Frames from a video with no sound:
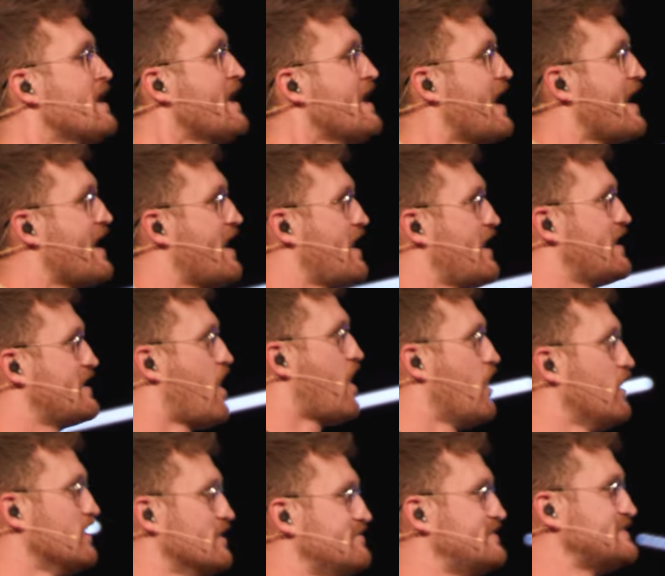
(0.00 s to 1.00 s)
And
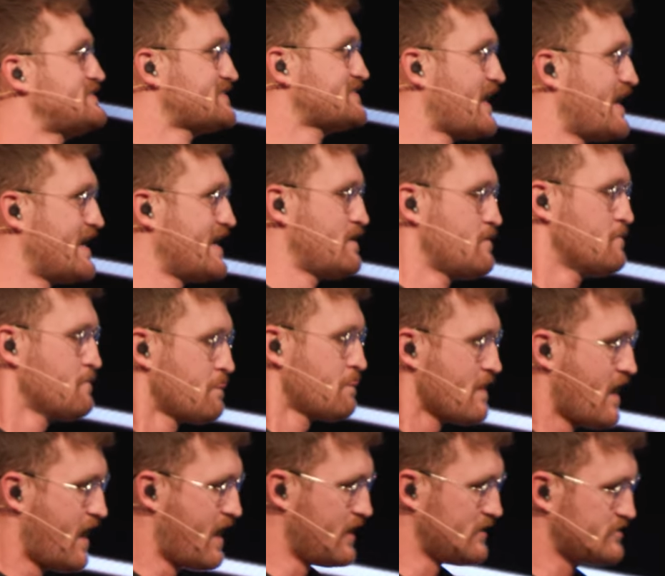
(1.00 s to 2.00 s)
all of a sudden,
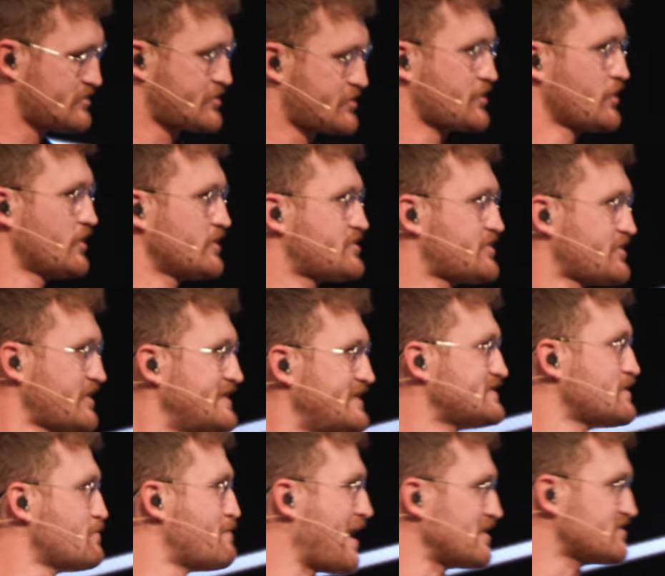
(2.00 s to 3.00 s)
uh, church is
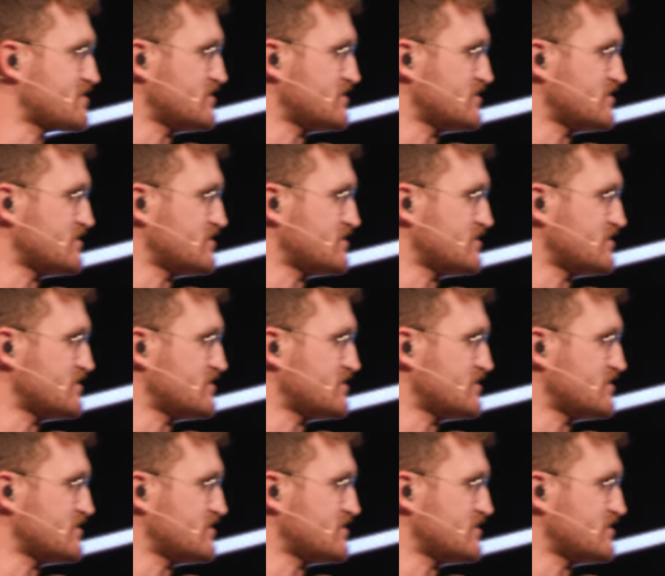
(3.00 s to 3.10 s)
about to